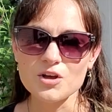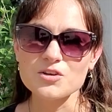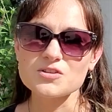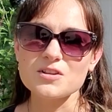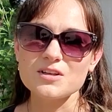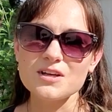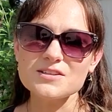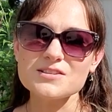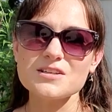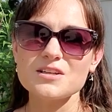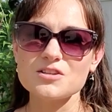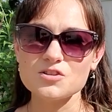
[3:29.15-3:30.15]
So the next
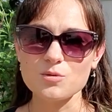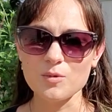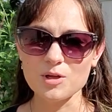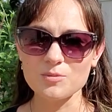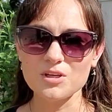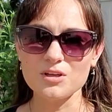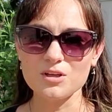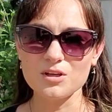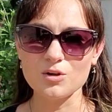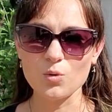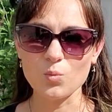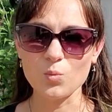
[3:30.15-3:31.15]
thing is, you might
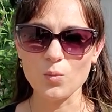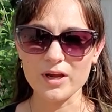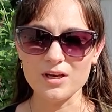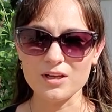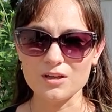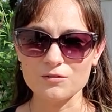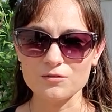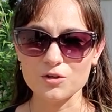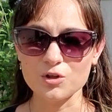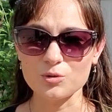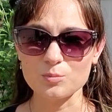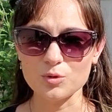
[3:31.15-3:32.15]
be waiting for
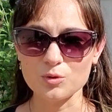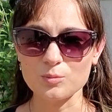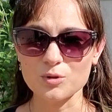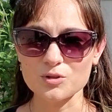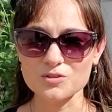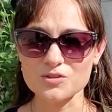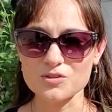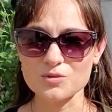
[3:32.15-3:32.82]
your bluebird